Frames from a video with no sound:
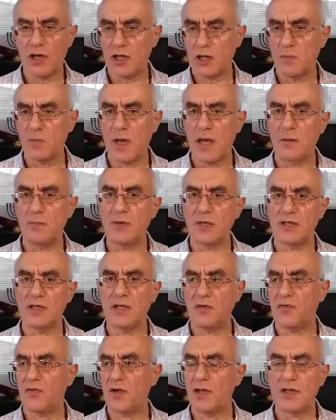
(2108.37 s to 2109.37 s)
it may be
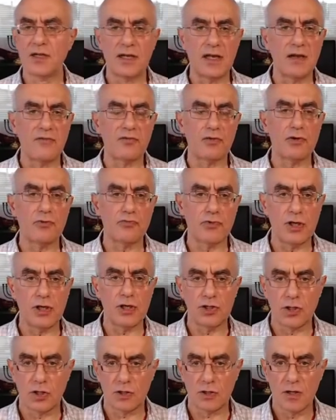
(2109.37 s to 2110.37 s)
different in every
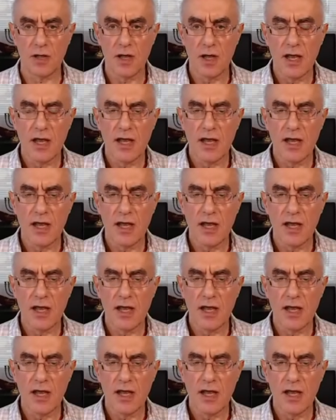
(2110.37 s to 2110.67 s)
region,